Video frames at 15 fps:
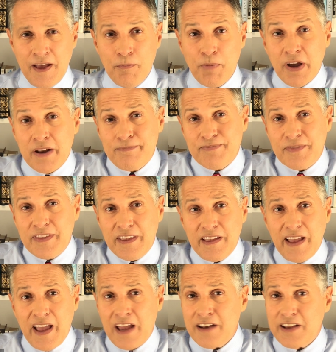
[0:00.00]
But
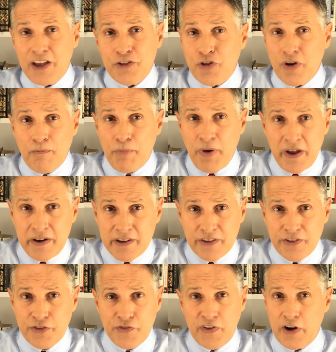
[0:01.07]
the anti-Trump
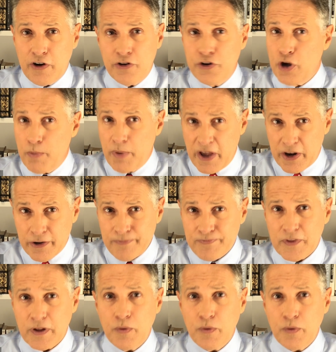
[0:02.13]
pundits fared no better.